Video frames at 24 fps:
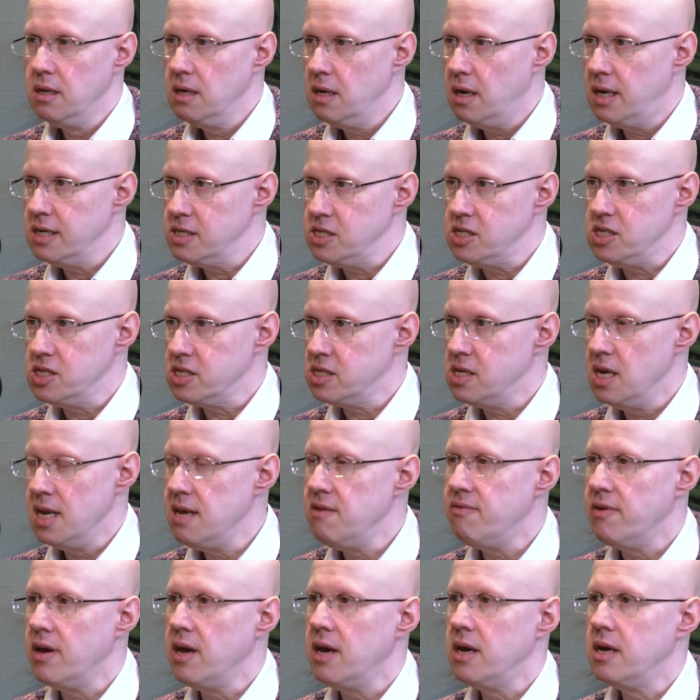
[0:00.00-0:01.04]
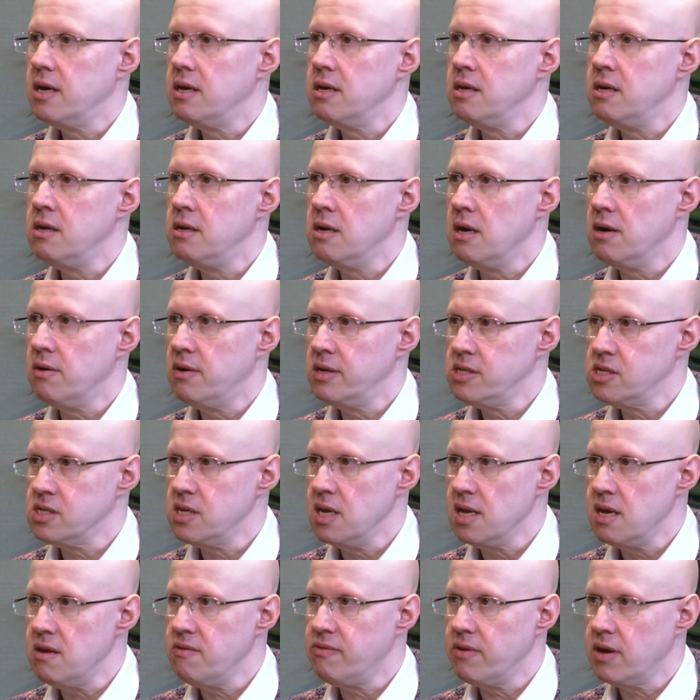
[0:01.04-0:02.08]
I should just leave it. You know, I just
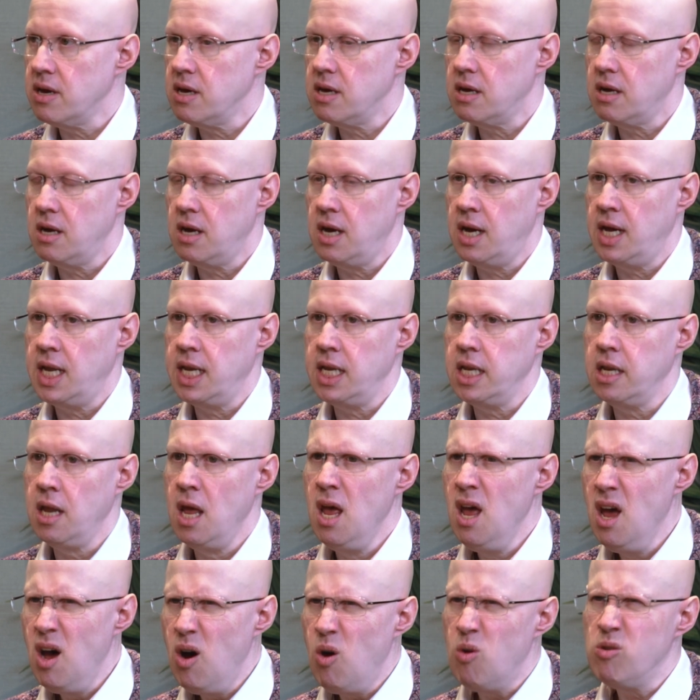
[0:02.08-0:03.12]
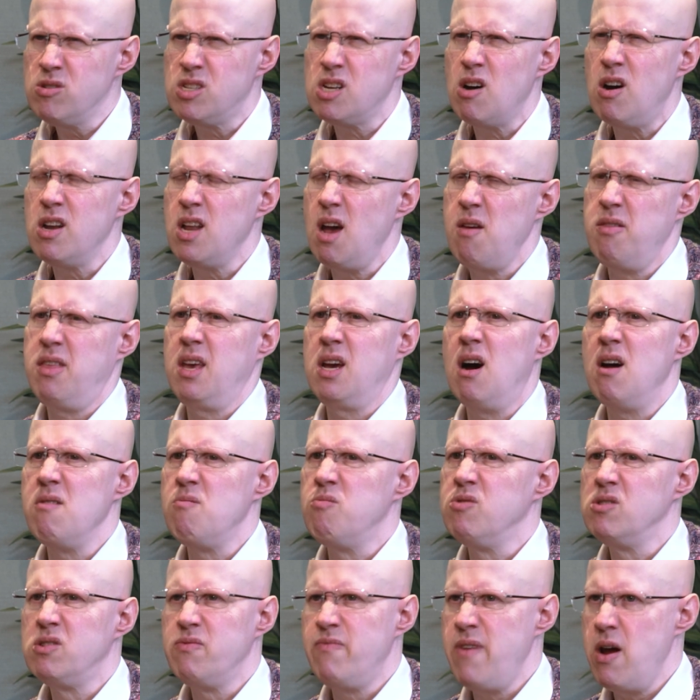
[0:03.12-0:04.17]
leave it. And also, I don't think I
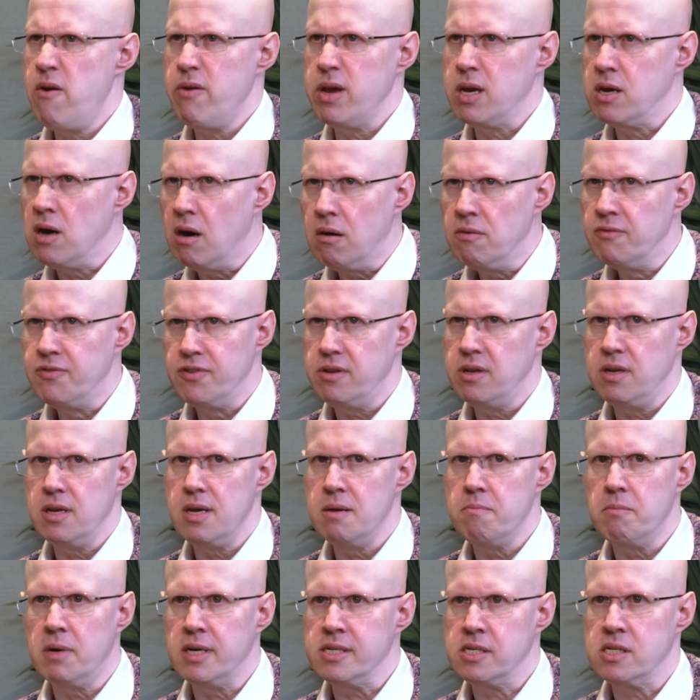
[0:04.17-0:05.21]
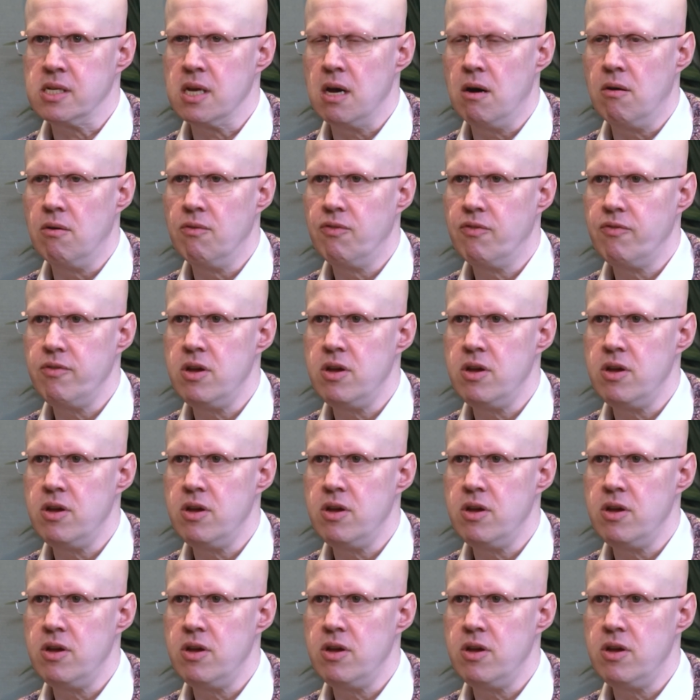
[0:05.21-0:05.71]
was very confident in myself.